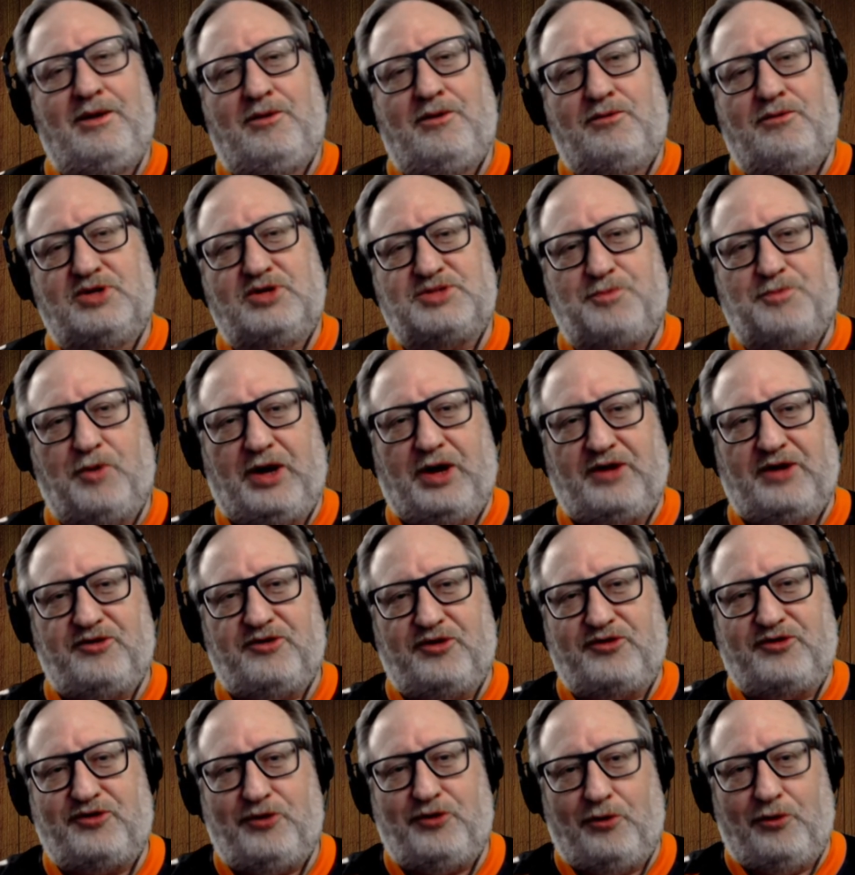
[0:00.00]
Which brings
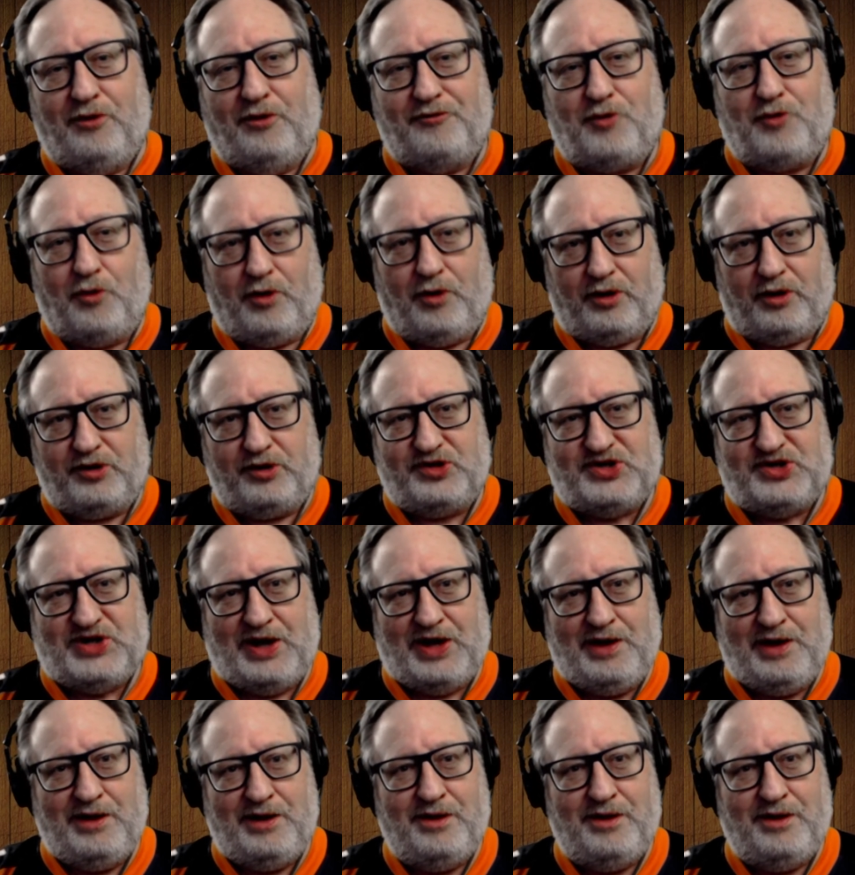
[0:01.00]
us to, of course,